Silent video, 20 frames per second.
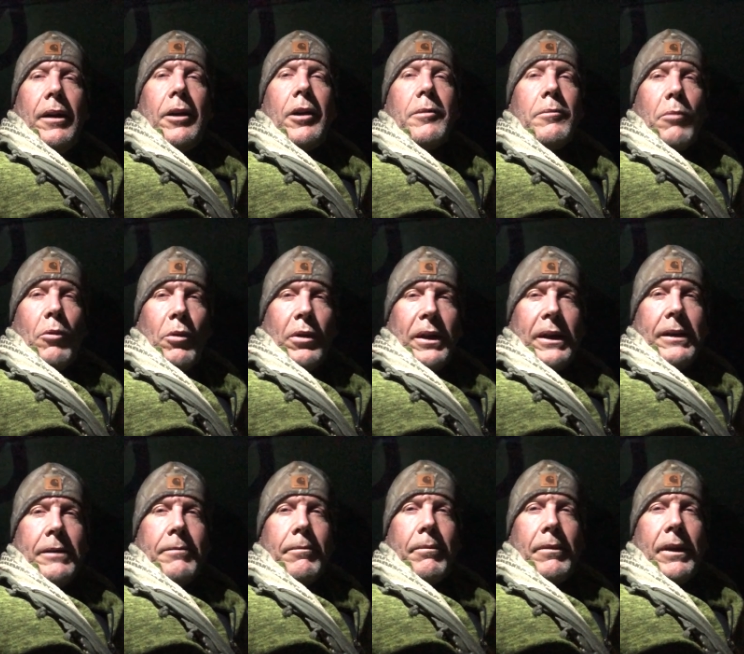Good
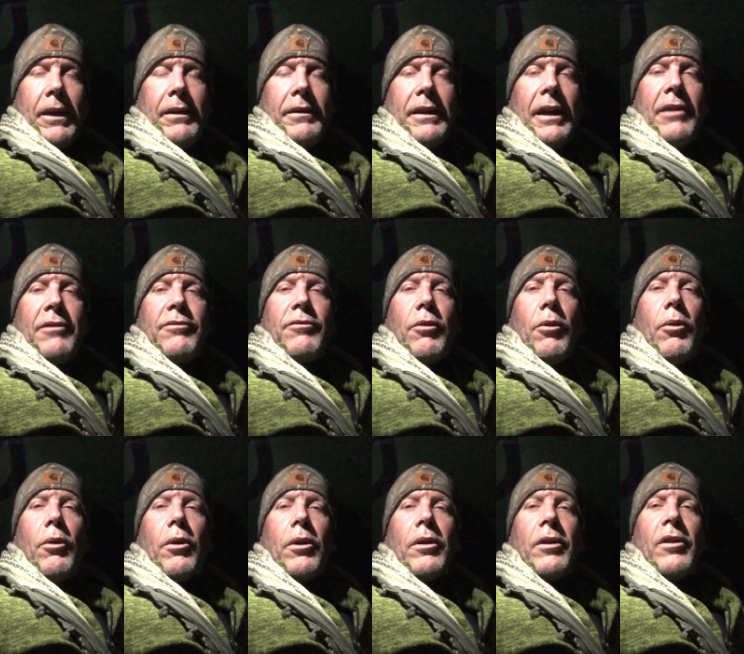morning, day
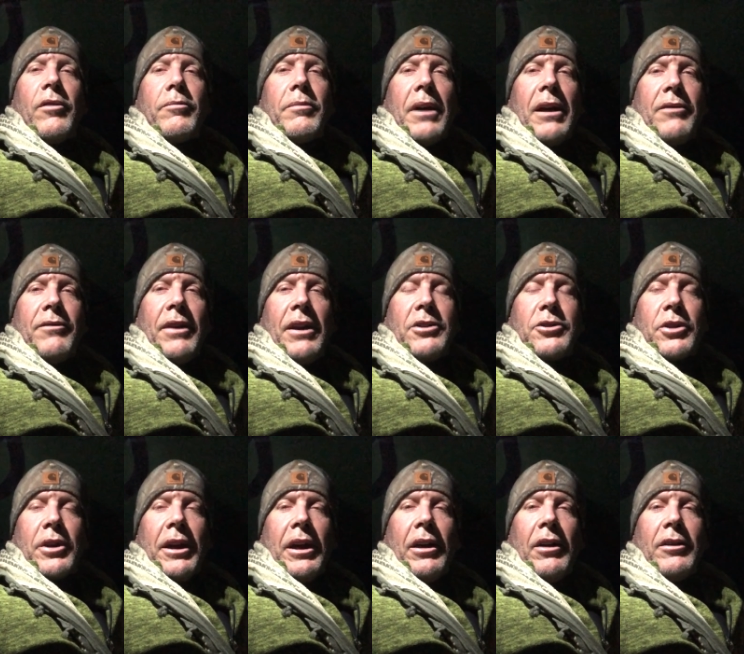4 of my
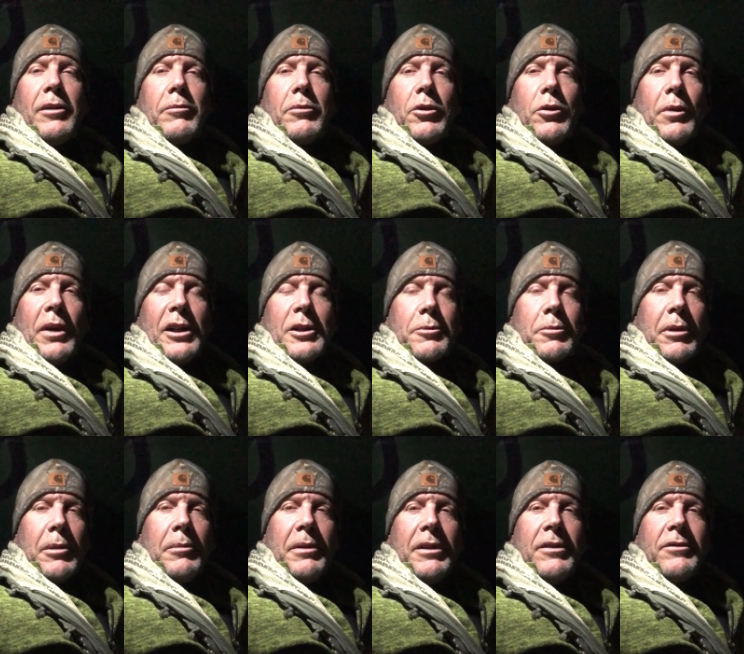adventure here in the Blue Range
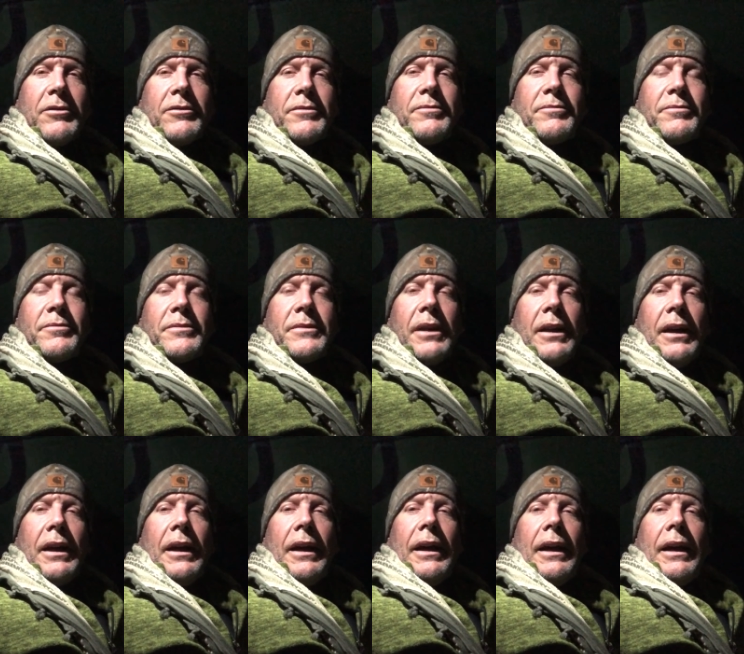Primitive.
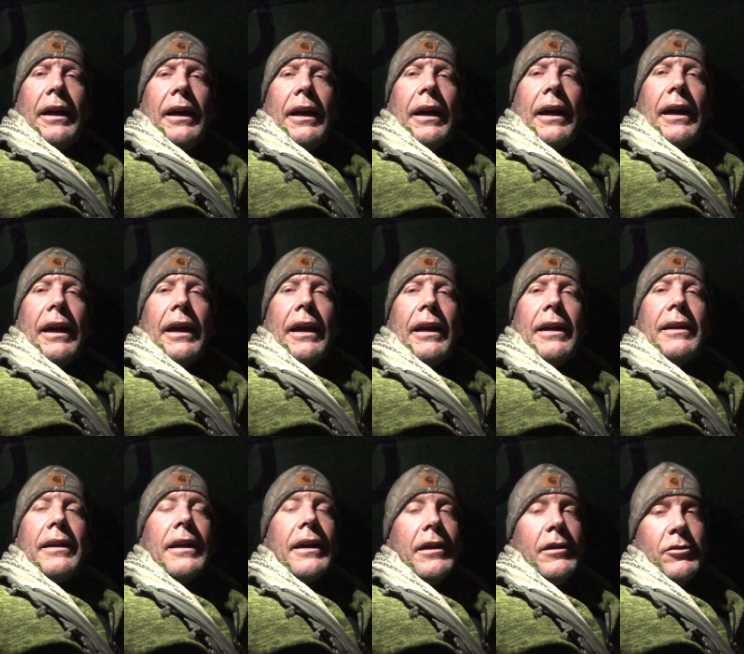
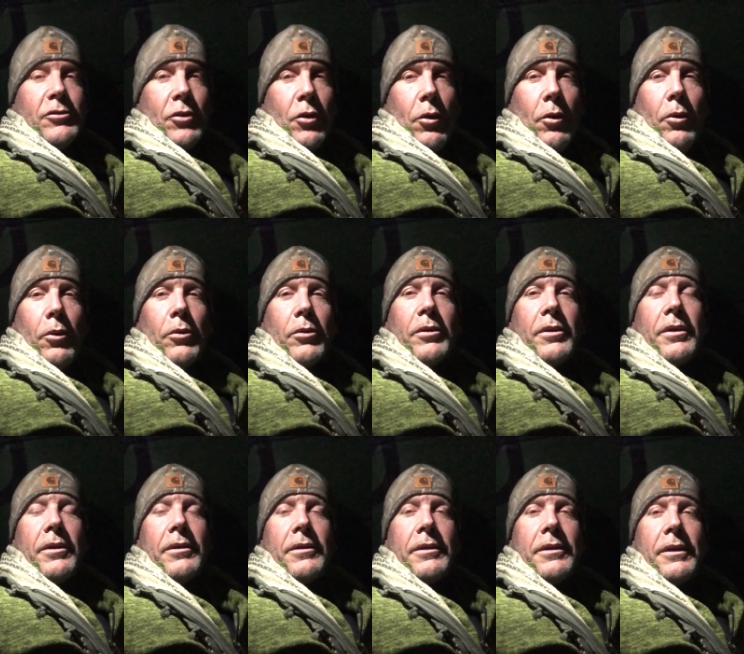And it is
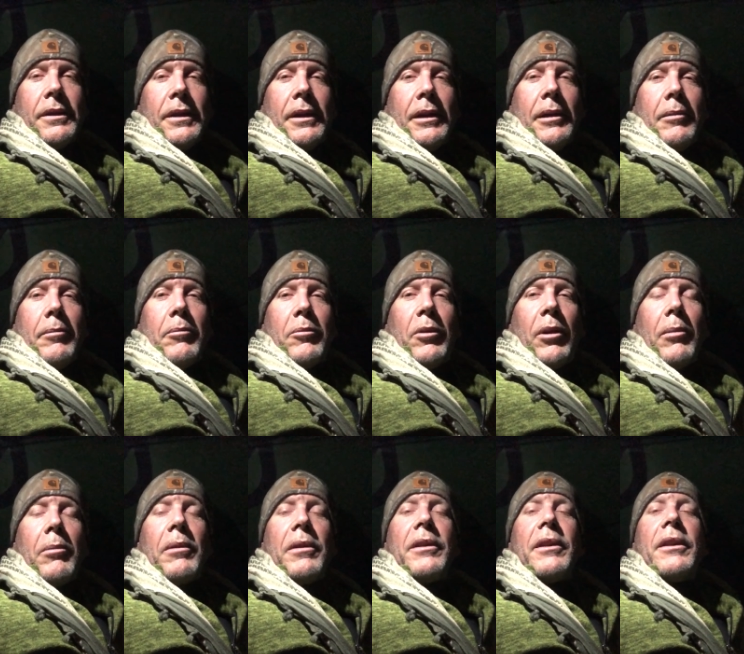cold.
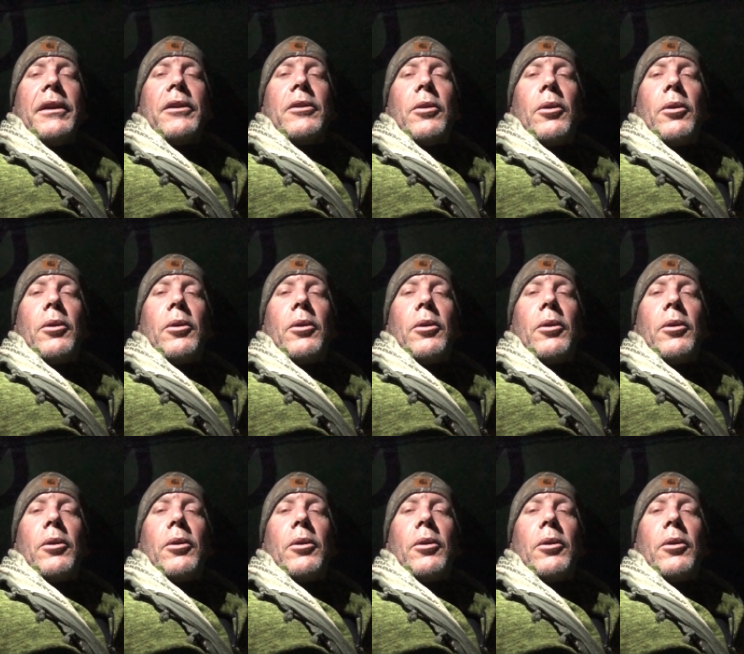Probably the